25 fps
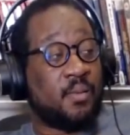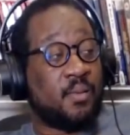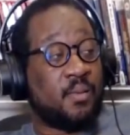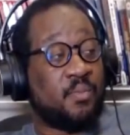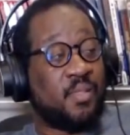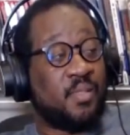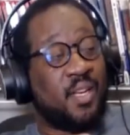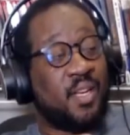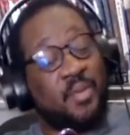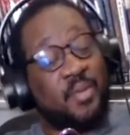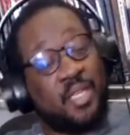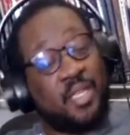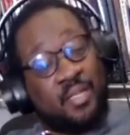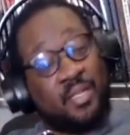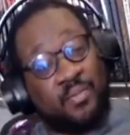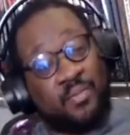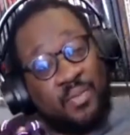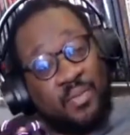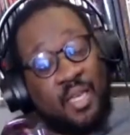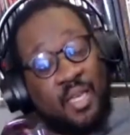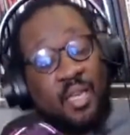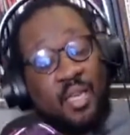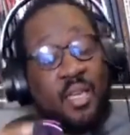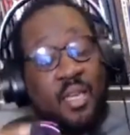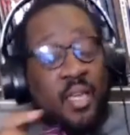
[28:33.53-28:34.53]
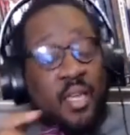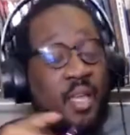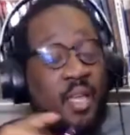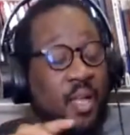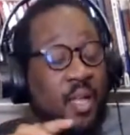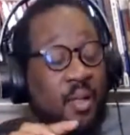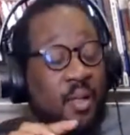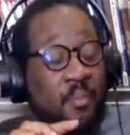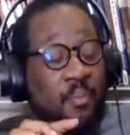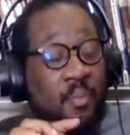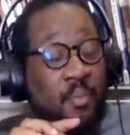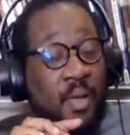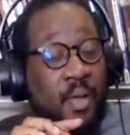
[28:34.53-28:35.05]
But I mean, yeah.
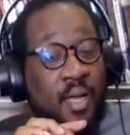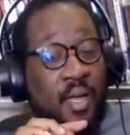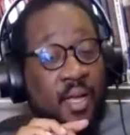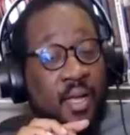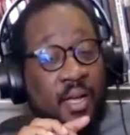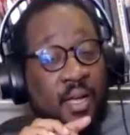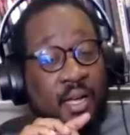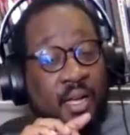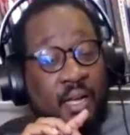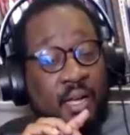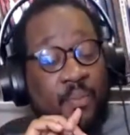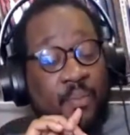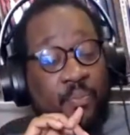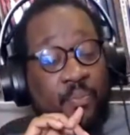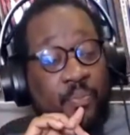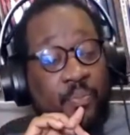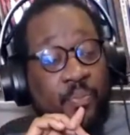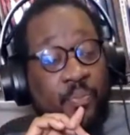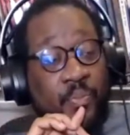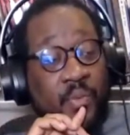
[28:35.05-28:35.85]
But um